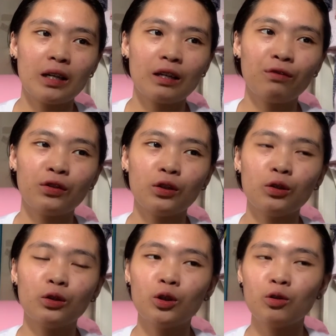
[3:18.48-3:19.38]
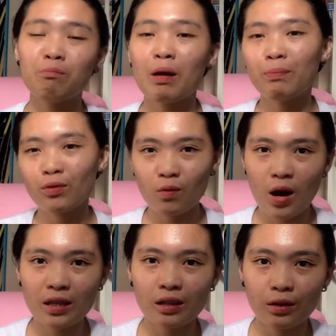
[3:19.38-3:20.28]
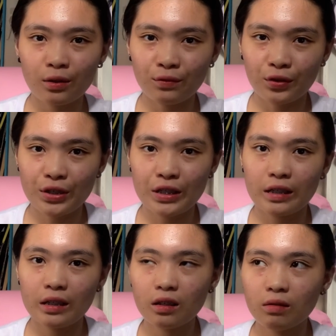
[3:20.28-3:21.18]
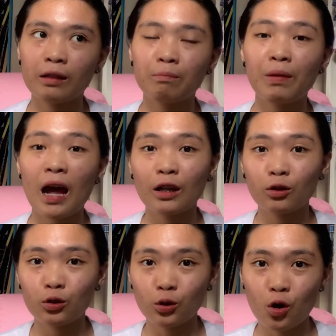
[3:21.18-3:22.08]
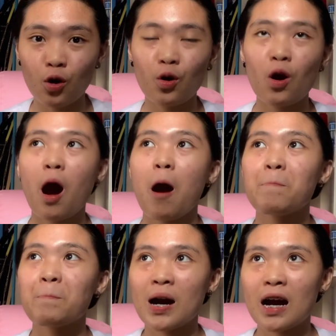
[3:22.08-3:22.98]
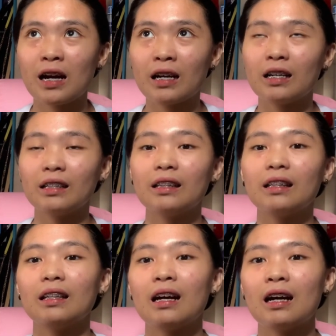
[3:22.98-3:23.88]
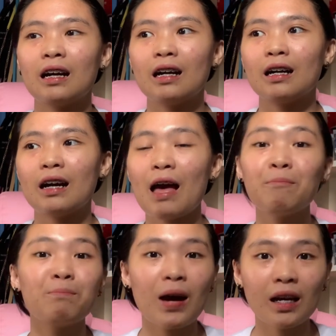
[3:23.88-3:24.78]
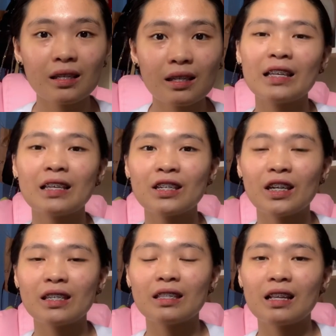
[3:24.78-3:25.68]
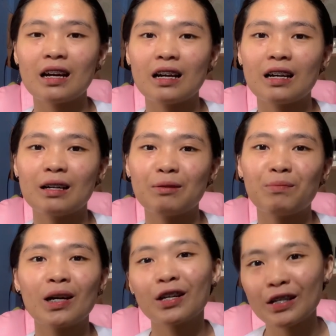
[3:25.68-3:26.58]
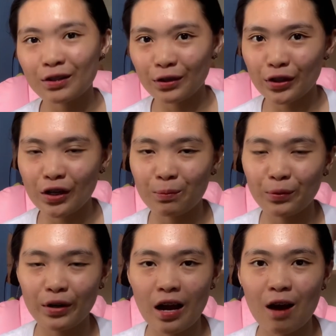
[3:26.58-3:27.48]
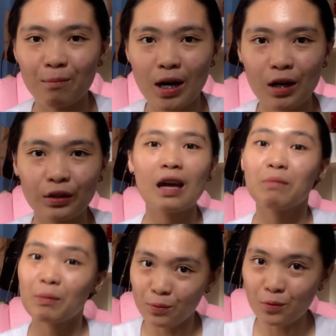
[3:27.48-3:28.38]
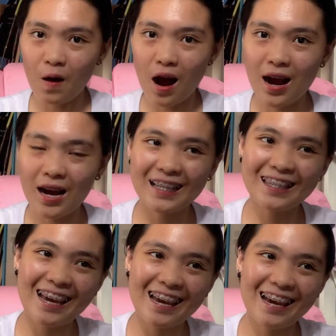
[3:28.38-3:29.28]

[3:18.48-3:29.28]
if you don't know Mapua as a university, plano niyo mag MPASS, I suggest na mag-research ka muna about Mapua. Kasi,